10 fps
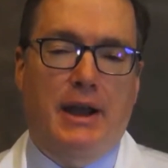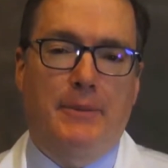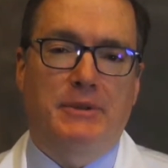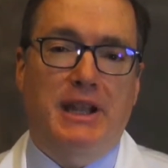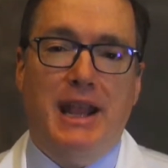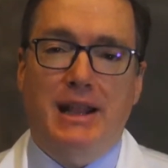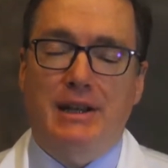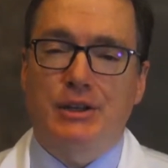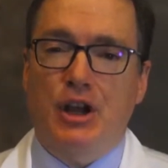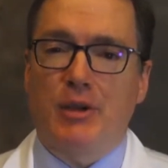Today I'd like
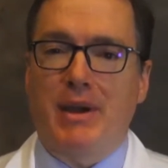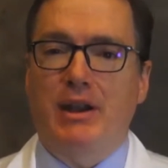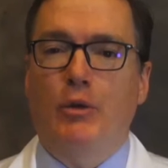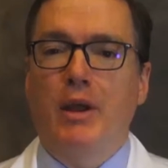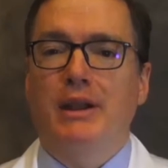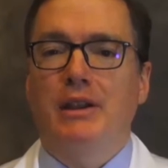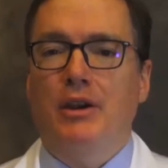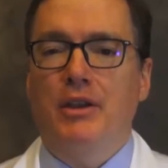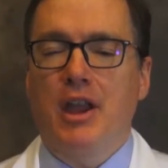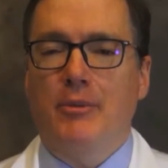to talk about
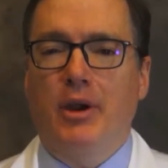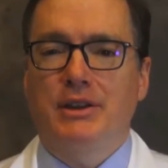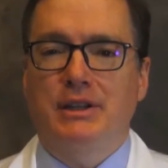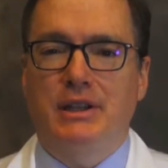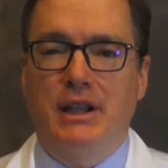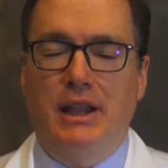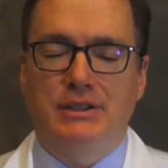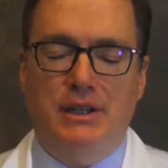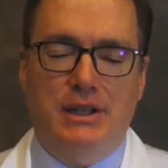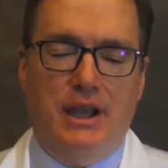hereditary hemorrhagic
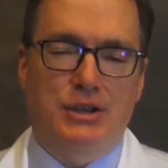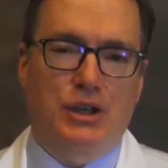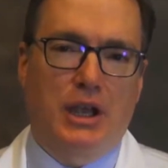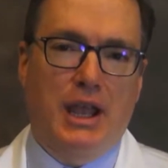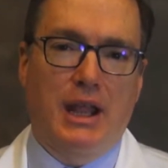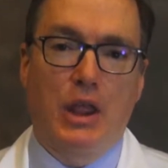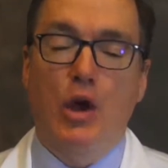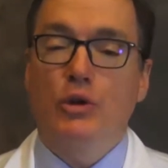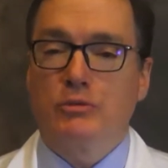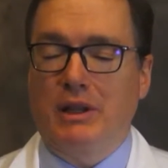telangiectasia and
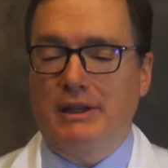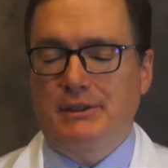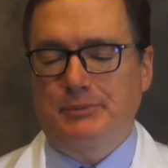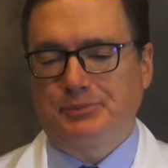nosebleeds.